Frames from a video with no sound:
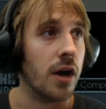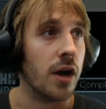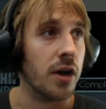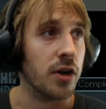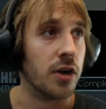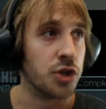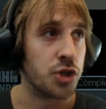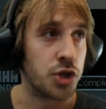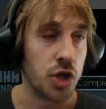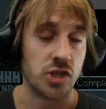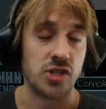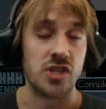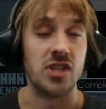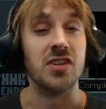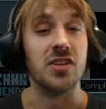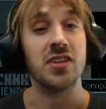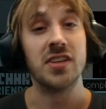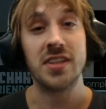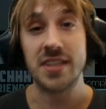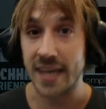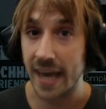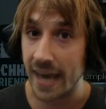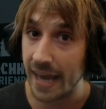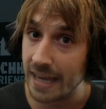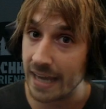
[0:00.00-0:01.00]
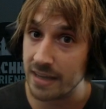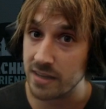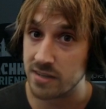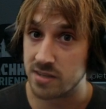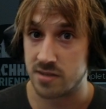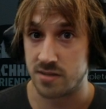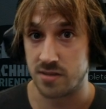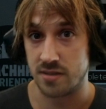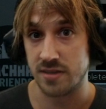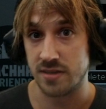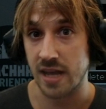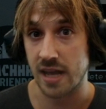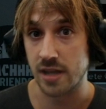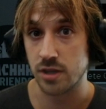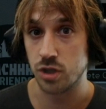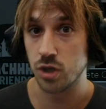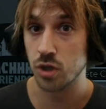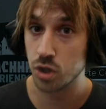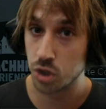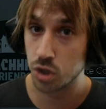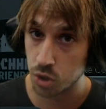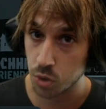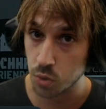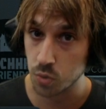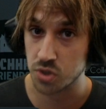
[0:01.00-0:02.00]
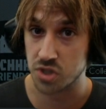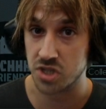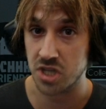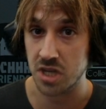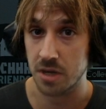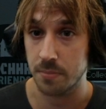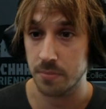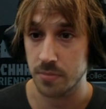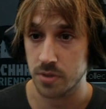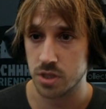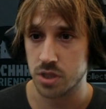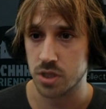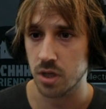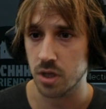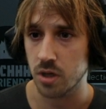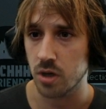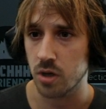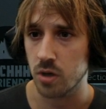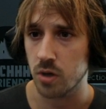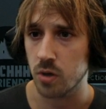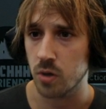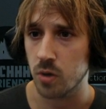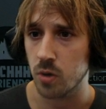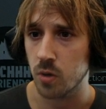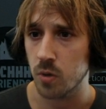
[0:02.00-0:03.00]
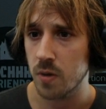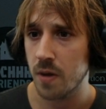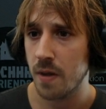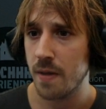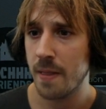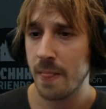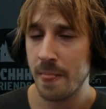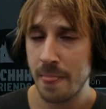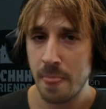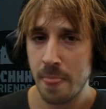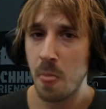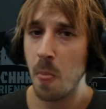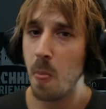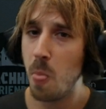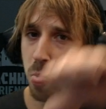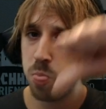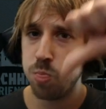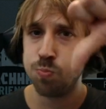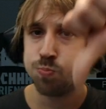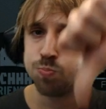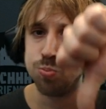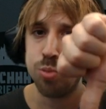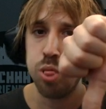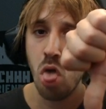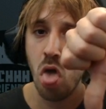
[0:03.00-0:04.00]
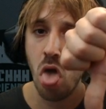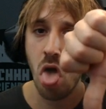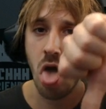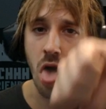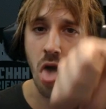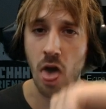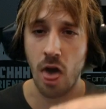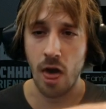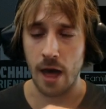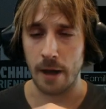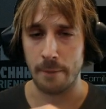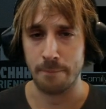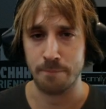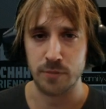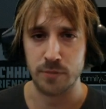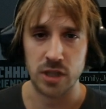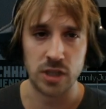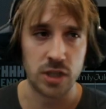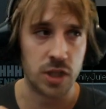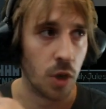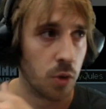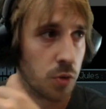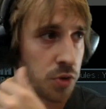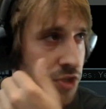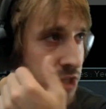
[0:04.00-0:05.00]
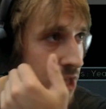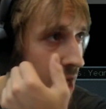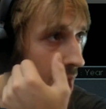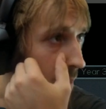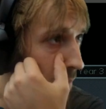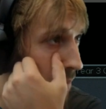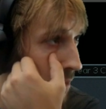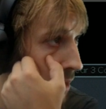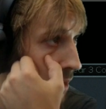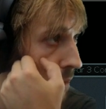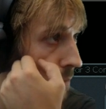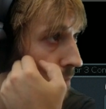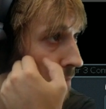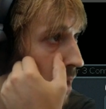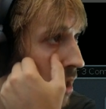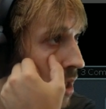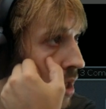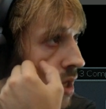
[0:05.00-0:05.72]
just in case that you use them. So it goes down, you know.